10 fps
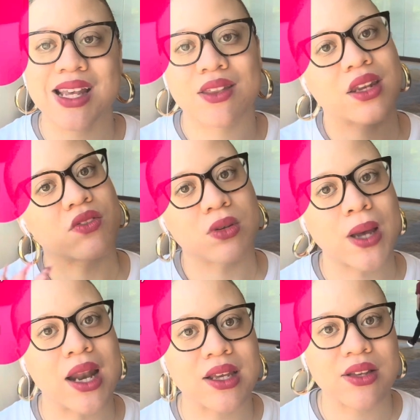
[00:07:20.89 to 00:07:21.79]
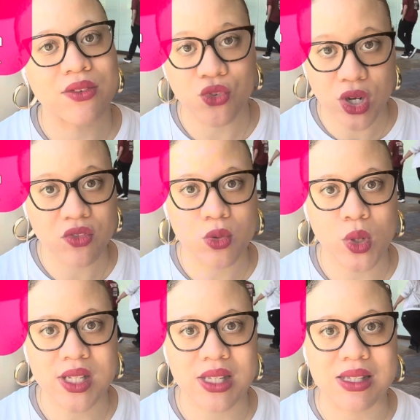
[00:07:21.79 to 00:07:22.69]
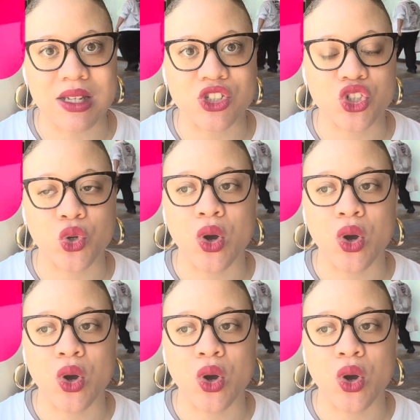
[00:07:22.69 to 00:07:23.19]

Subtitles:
that for everyone it's intentional.